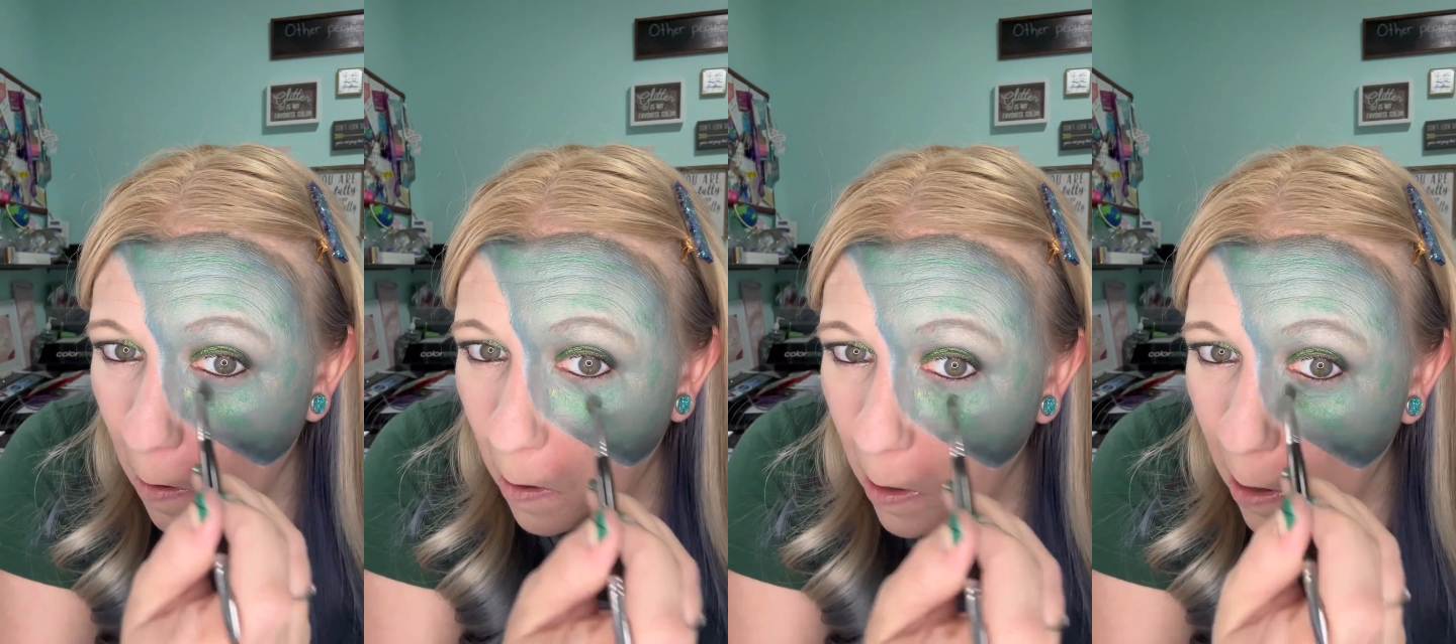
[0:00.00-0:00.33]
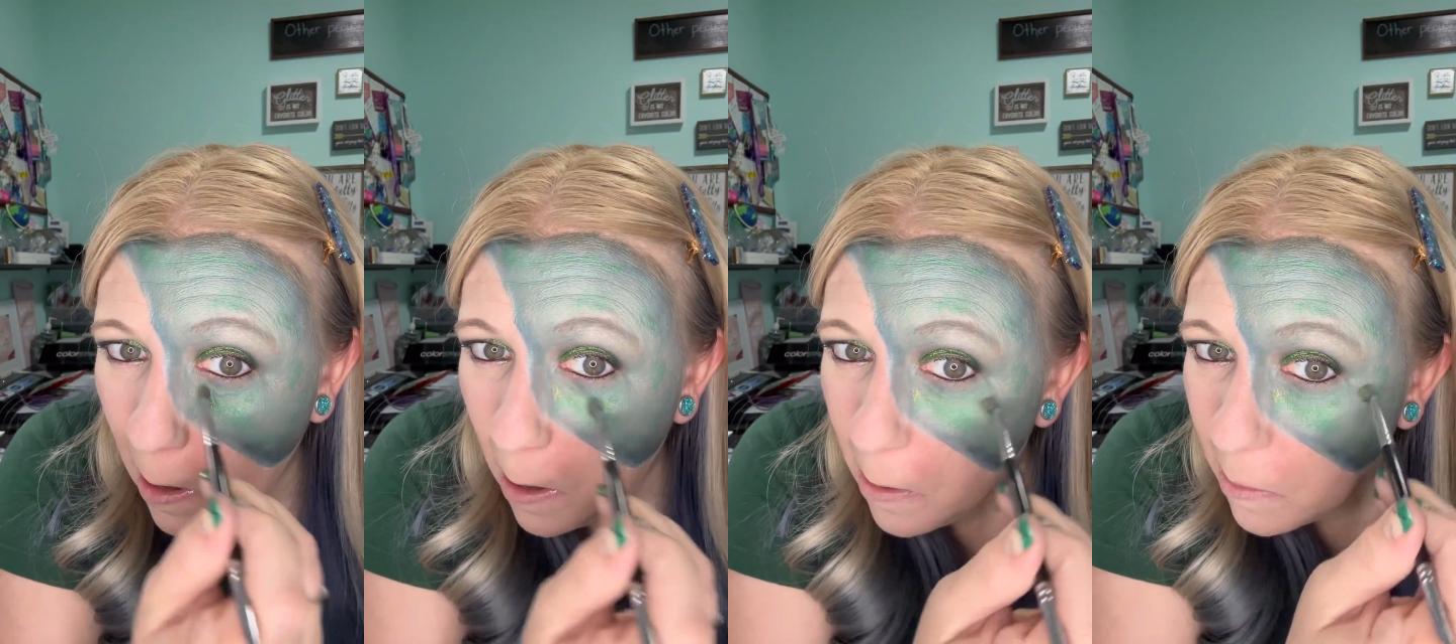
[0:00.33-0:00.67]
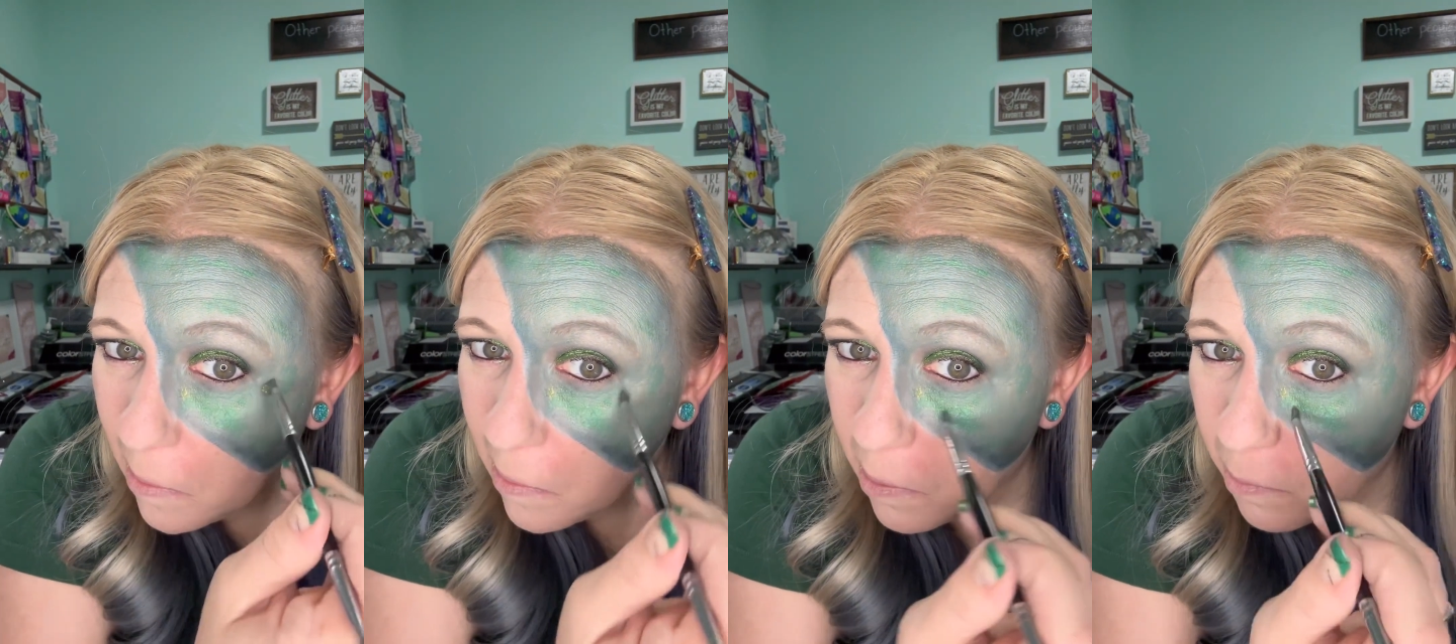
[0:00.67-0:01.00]
I added a
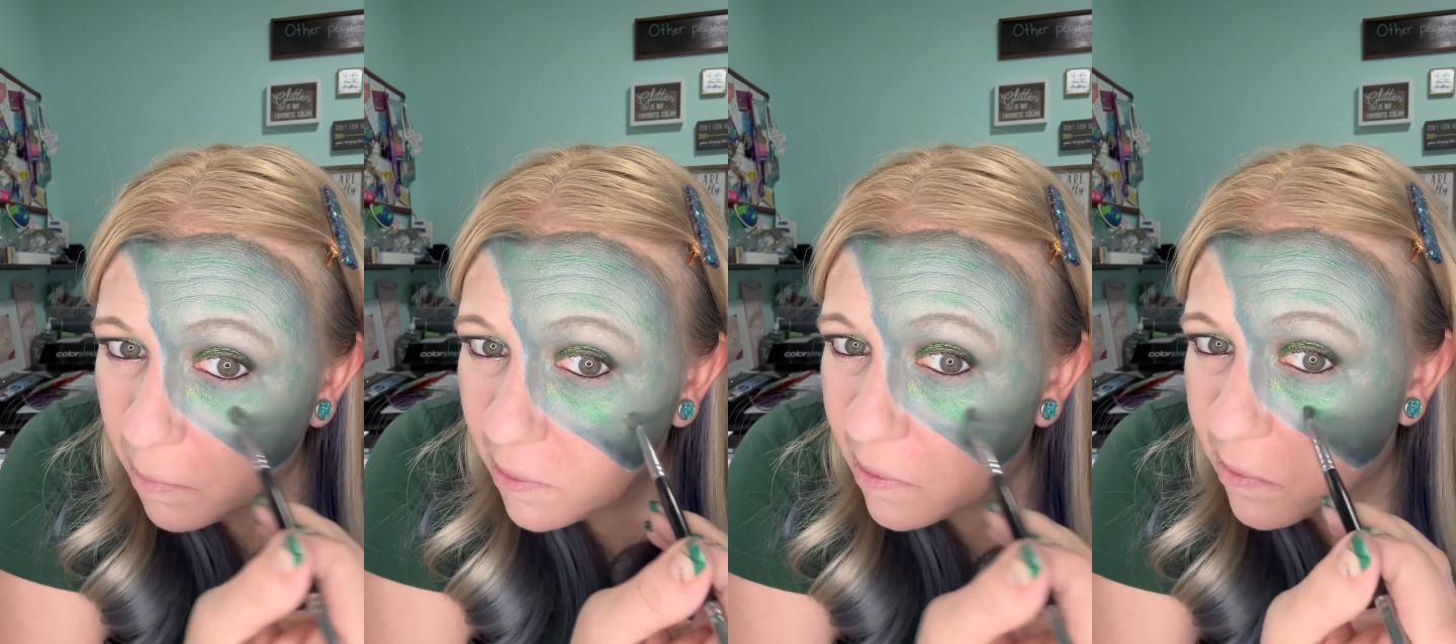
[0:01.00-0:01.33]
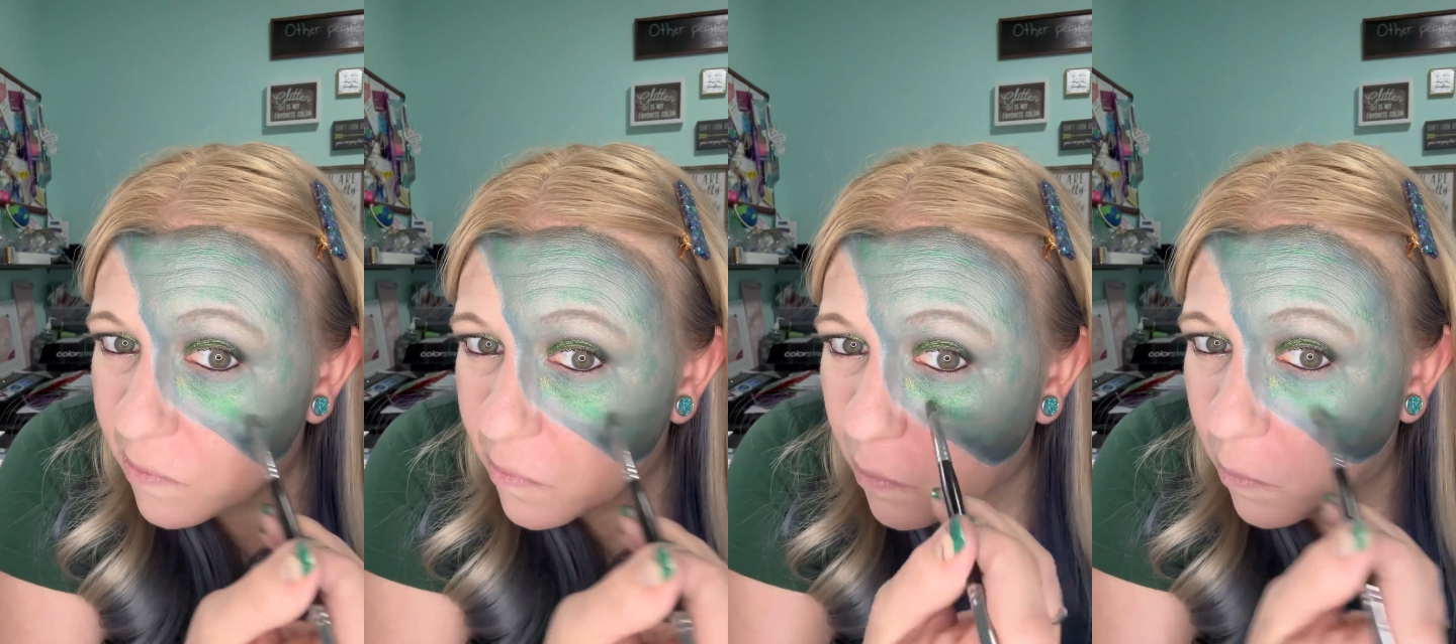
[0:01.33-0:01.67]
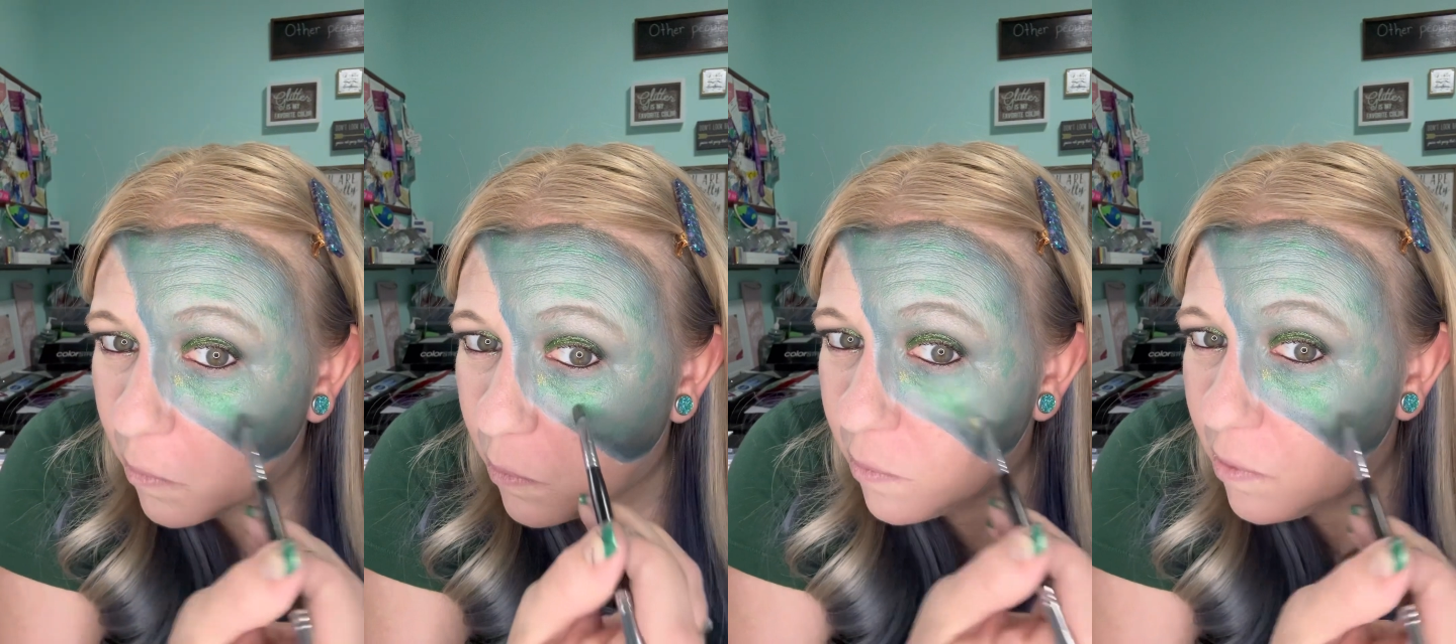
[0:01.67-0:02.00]
little bit of this
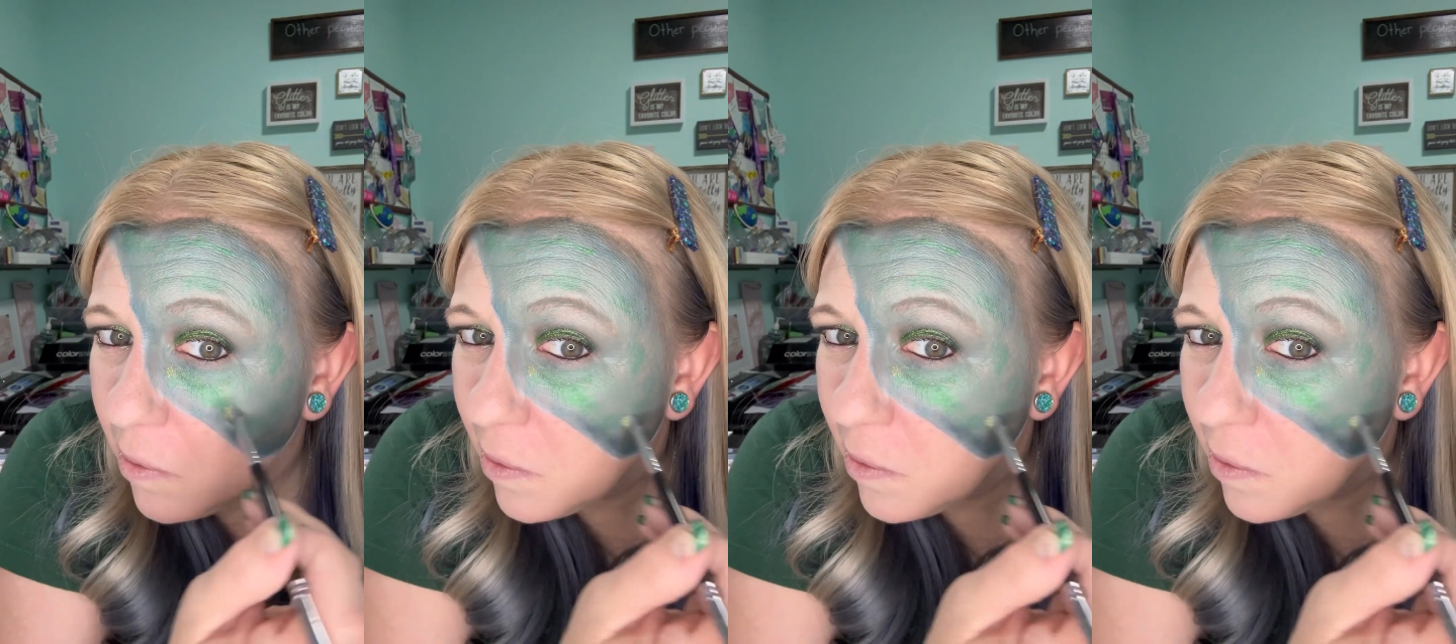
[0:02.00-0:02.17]
gold.